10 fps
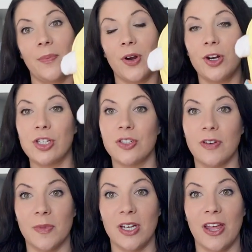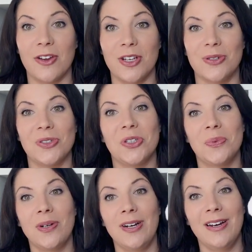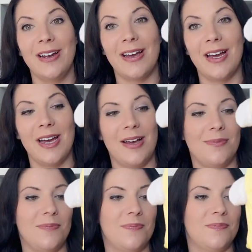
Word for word: a merch from another YouTuber.